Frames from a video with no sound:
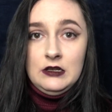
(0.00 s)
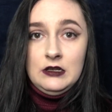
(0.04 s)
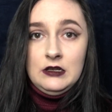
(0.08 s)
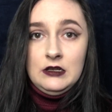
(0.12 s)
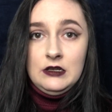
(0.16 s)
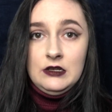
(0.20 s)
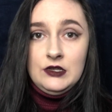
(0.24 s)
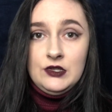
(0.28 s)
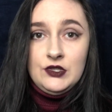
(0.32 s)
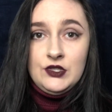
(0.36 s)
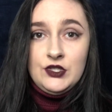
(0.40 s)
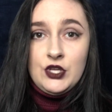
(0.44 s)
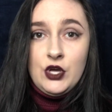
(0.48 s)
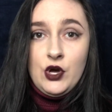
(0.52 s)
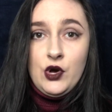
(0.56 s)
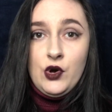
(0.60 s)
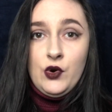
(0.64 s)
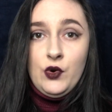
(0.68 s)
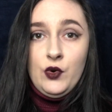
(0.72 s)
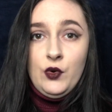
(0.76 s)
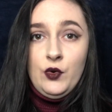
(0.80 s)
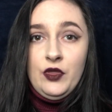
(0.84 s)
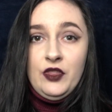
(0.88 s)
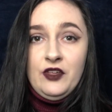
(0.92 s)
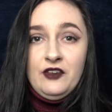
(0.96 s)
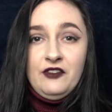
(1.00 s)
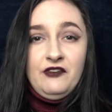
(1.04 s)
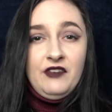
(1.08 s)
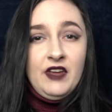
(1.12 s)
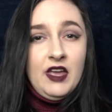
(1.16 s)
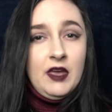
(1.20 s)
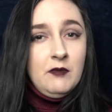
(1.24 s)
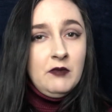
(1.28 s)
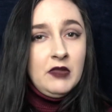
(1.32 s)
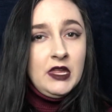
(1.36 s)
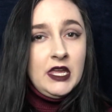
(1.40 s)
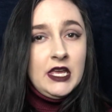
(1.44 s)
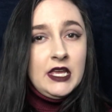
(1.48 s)
So the
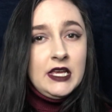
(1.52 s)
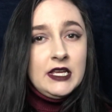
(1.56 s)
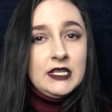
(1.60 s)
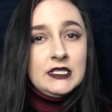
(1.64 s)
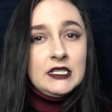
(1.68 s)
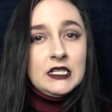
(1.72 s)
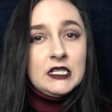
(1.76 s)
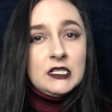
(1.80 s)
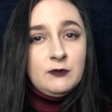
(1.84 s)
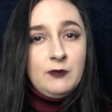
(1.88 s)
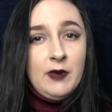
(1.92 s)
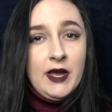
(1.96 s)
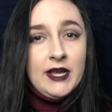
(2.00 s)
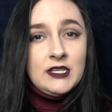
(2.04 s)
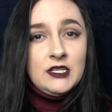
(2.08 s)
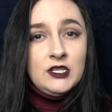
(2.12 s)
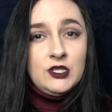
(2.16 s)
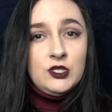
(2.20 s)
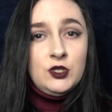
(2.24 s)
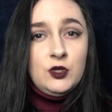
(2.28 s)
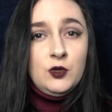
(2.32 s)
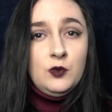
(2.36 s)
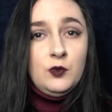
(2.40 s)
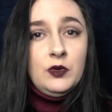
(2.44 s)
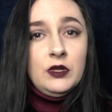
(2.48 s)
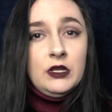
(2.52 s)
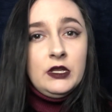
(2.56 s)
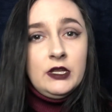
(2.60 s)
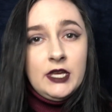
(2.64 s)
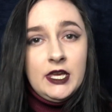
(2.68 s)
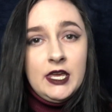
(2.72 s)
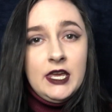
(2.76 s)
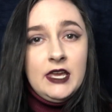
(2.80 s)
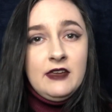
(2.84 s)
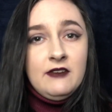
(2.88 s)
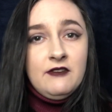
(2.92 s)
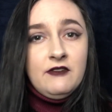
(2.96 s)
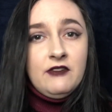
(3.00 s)
family is expected to
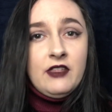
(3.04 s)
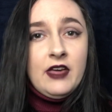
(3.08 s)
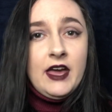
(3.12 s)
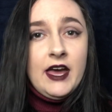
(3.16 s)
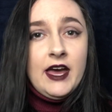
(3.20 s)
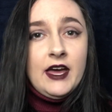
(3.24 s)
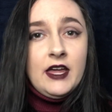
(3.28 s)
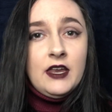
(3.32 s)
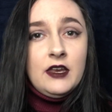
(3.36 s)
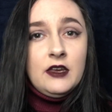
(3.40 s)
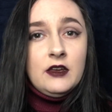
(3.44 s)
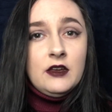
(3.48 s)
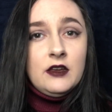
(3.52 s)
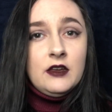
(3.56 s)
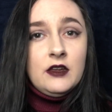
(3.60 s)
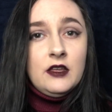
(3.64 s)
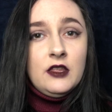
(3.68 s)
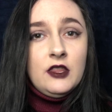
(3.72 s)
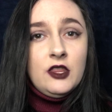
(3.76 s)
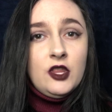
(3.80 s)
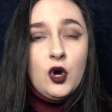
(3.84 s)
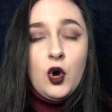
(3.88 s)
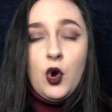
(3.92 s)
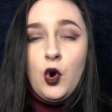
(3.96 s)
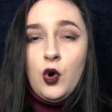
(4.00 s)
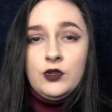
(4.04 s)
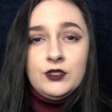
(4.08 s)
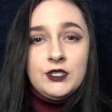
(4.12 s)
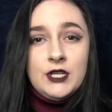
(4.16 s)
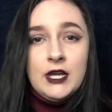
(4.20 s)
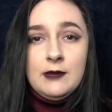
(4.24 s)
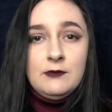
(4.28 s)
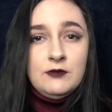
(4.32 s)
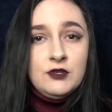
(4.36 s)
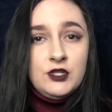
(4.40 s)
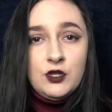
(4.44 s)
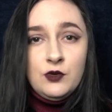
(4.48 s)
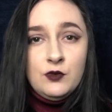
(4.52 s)
believe that the whole
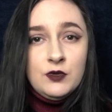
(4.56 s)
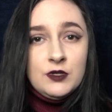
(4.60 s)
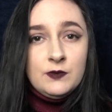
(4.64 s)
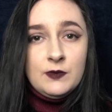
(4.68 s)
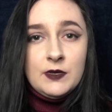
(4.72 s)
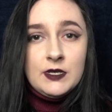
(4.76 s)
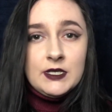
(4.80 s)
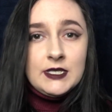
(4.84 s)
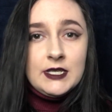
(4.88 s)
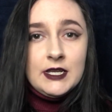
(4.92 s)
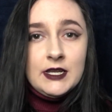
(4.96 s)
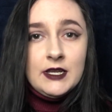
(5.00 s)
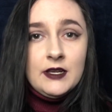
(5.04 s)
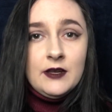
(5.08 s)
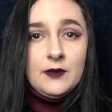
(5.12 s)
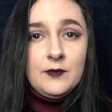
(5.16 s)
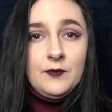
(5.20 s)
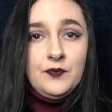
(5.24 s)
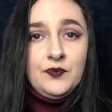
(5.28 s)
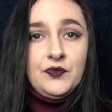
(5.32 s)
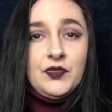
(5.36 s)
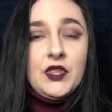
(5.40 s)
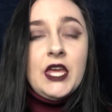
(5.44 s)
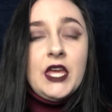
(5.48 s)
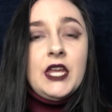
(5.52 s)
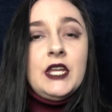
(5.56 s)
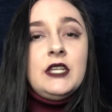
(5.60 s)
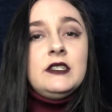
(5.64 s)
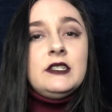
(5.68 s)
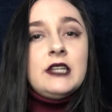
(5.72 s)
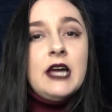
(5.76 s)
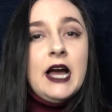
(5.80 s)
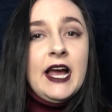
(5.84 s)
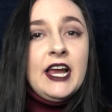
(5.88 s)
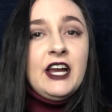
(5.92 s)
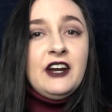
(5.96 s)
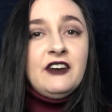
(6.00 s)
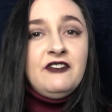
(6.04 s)
time she was missing, that
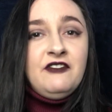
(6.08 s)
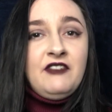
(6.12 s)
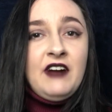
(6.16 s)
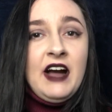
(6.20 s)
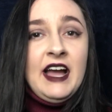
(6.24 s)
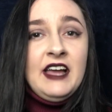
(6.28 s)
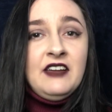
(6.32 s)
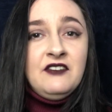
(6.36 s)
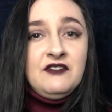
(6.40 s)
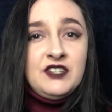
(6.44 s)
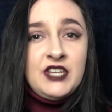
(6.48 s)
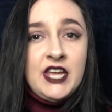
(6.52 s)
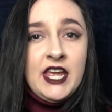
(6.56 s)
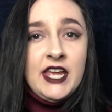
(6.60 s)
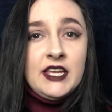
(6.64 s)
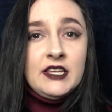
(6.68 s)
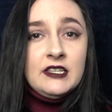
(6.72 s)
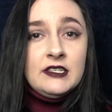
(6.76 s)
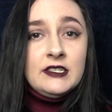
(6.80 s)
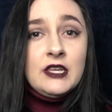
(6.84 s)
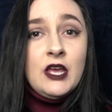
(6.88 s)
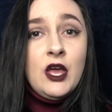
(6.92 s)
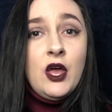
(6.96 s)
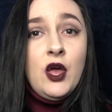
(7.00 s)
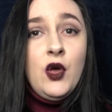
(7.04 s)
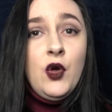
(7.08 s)
entire 5 days,